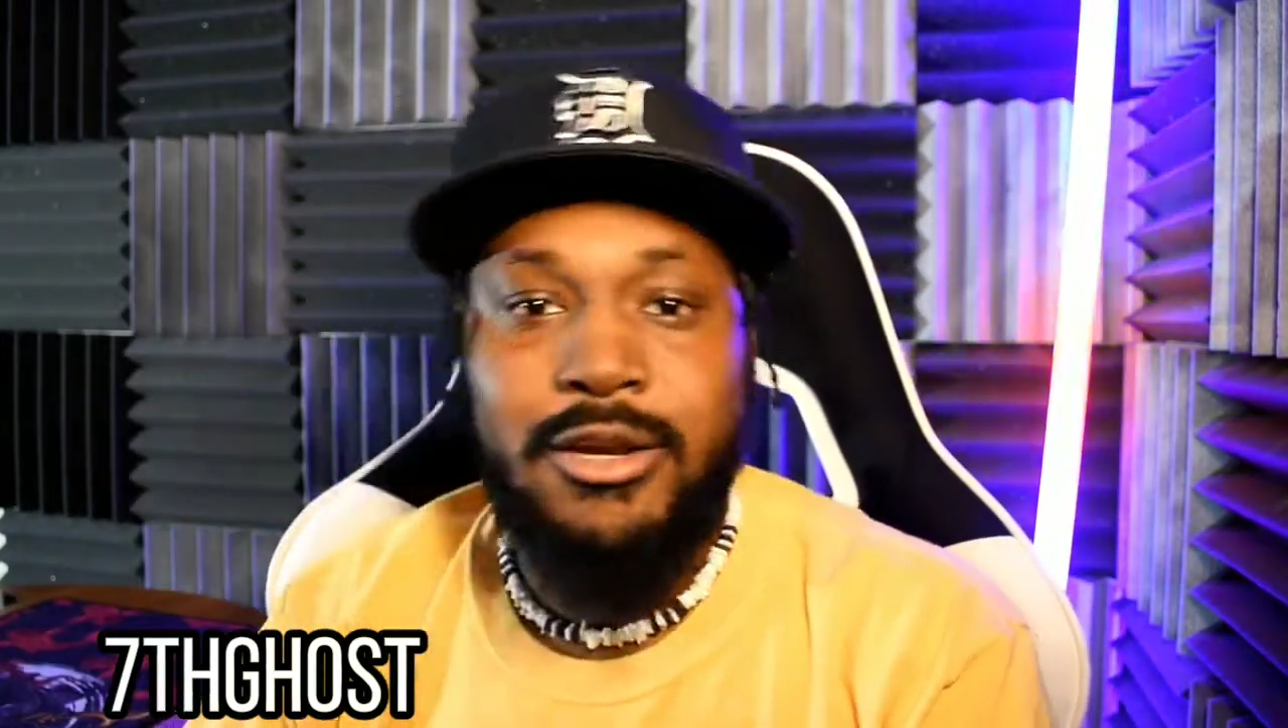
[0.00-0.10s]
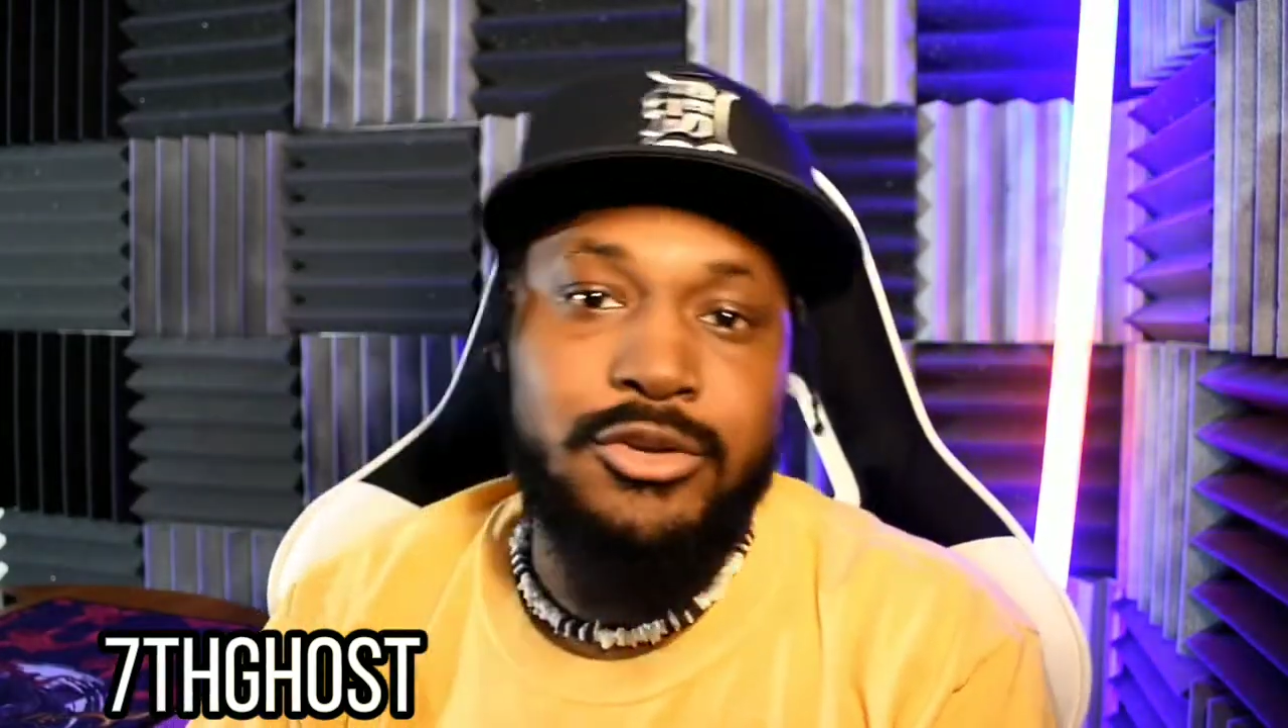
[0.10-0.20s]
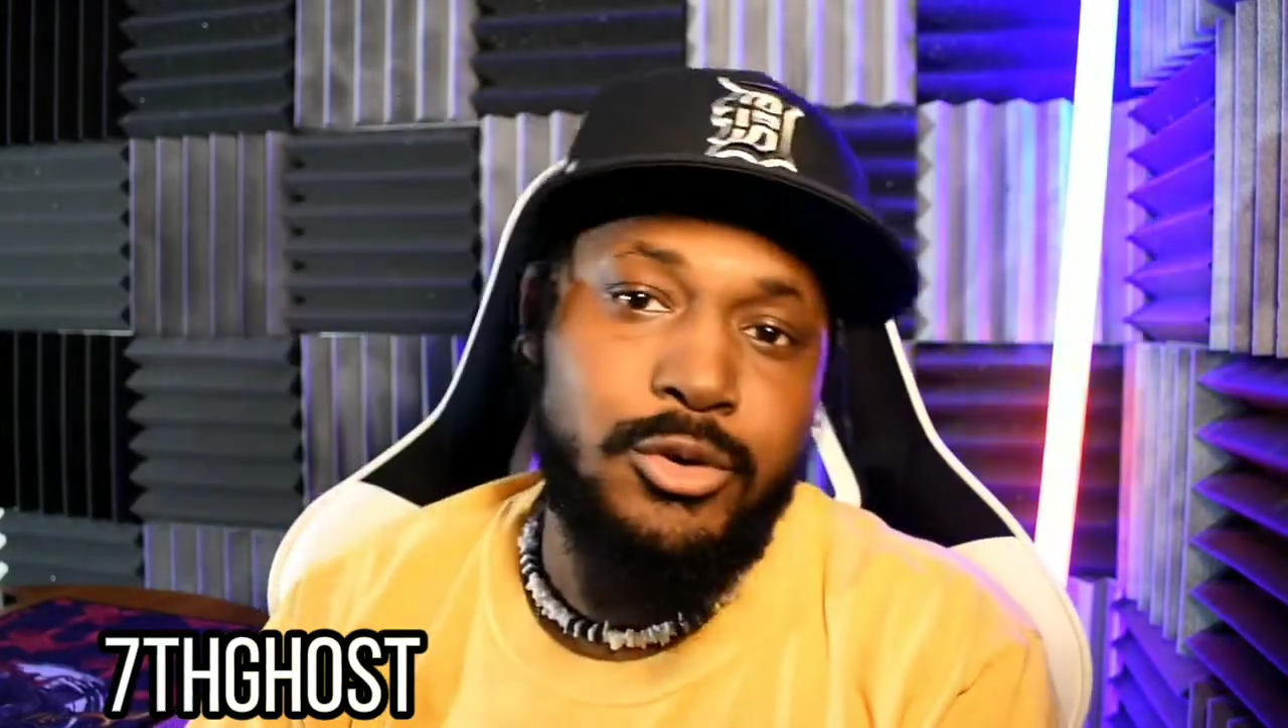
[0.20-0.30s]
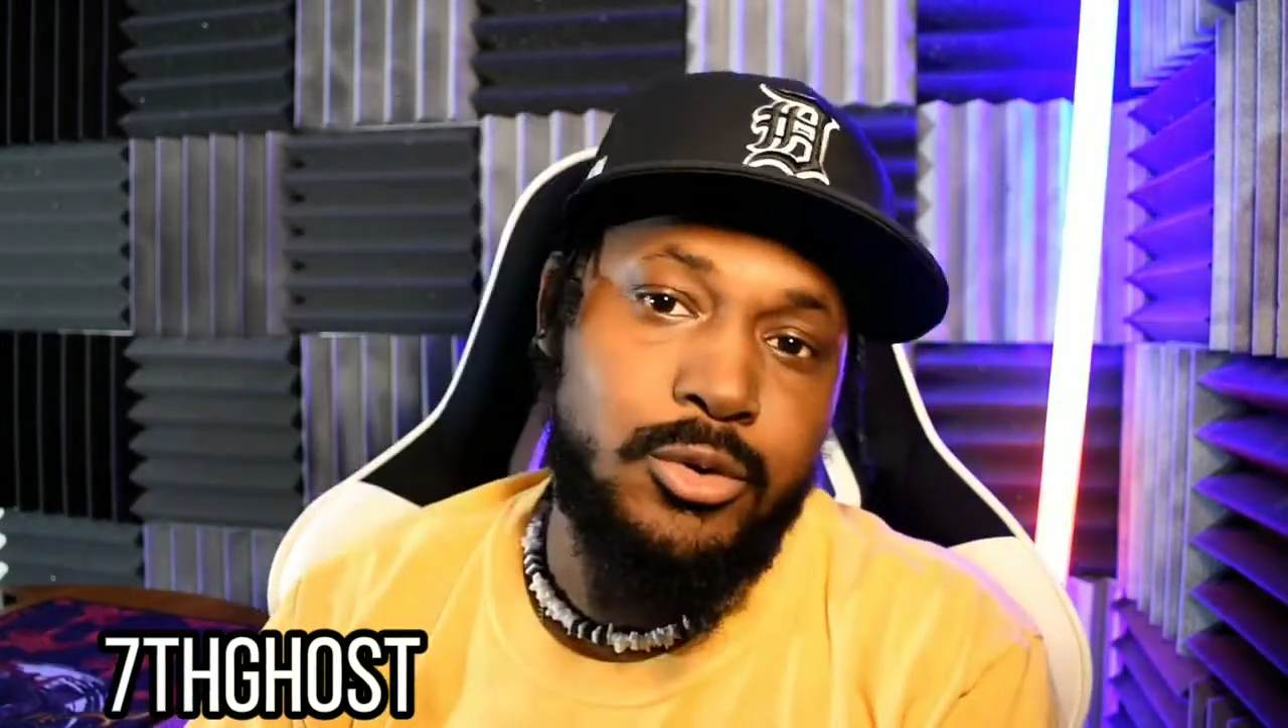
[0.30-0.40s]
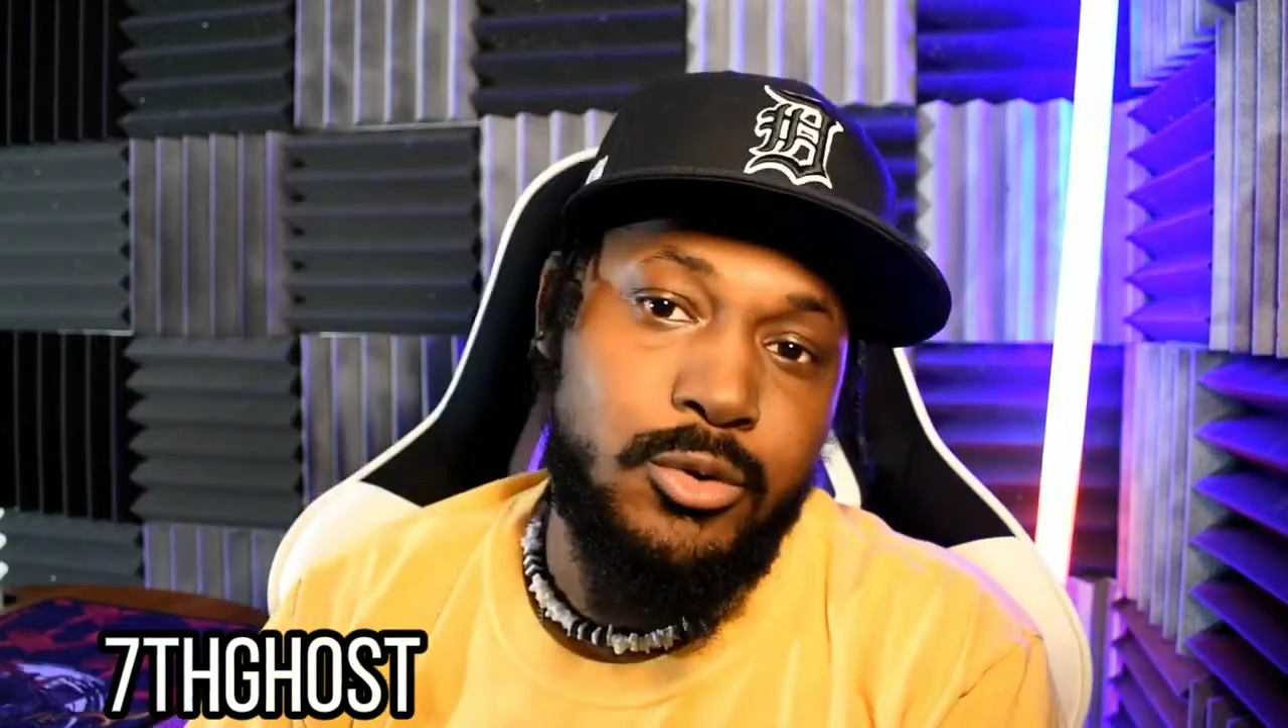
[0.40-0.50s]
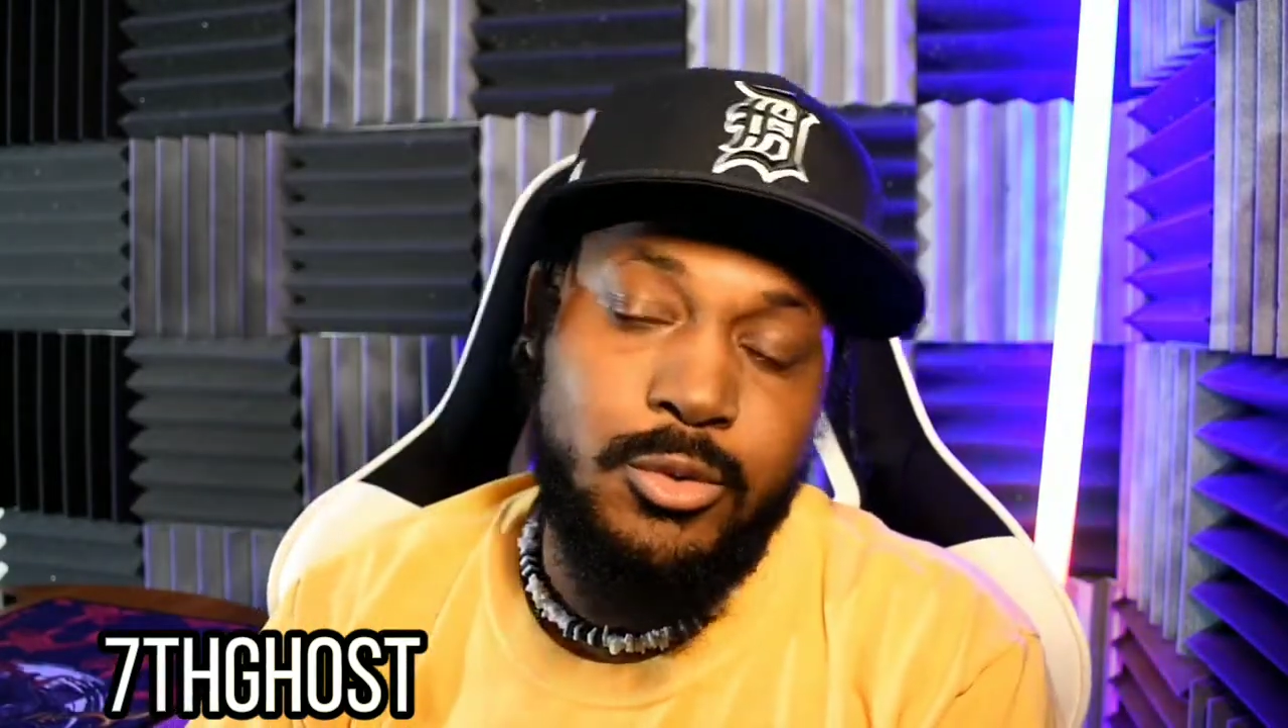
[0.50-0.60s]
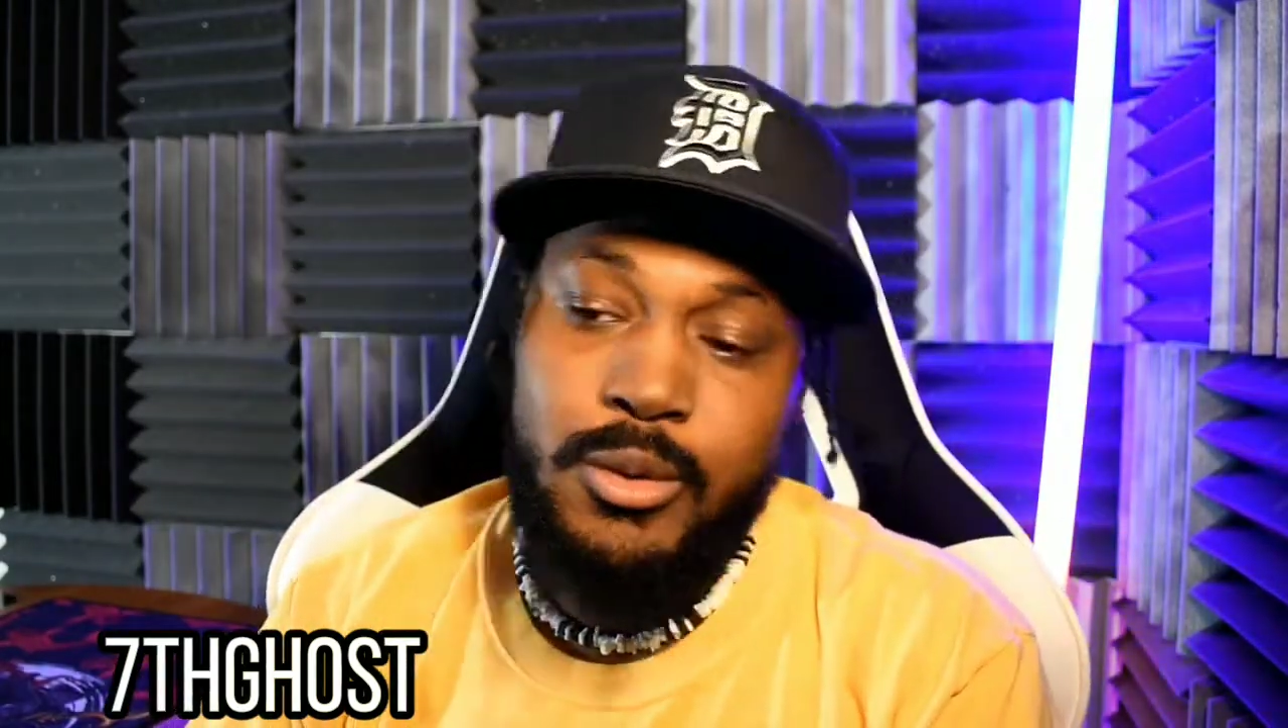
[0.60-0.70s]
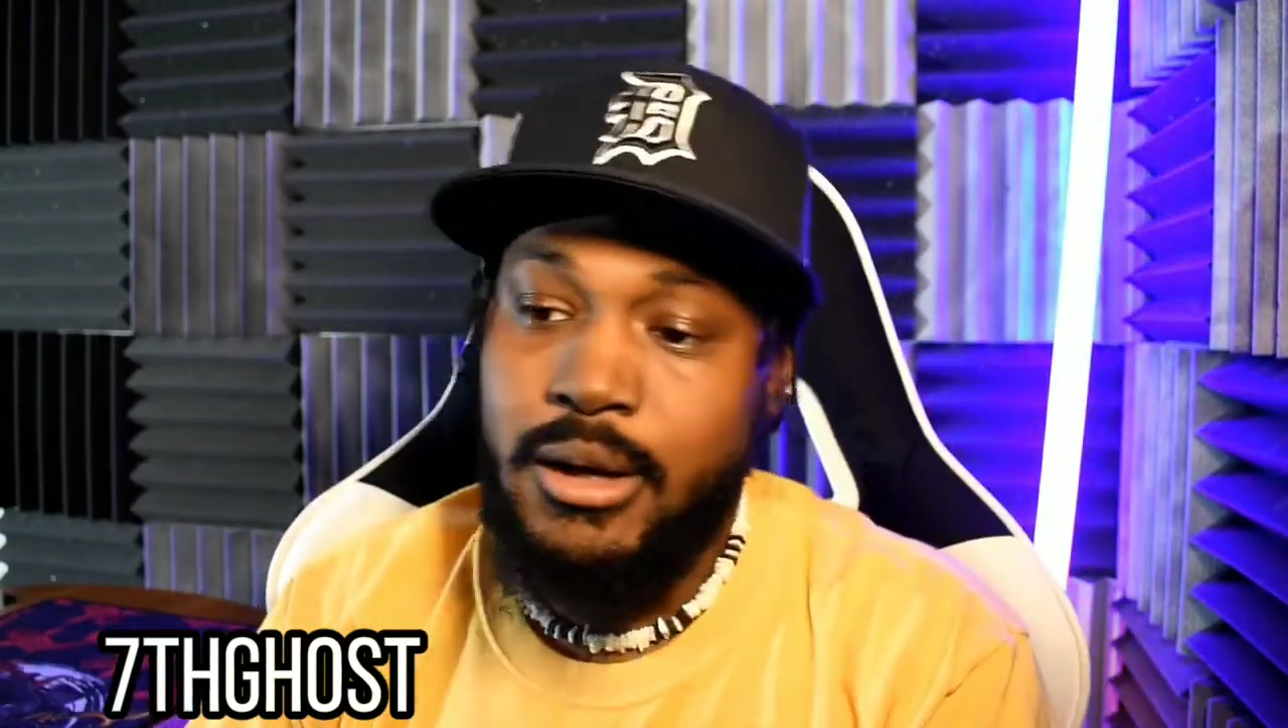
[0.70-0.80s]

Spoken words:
do,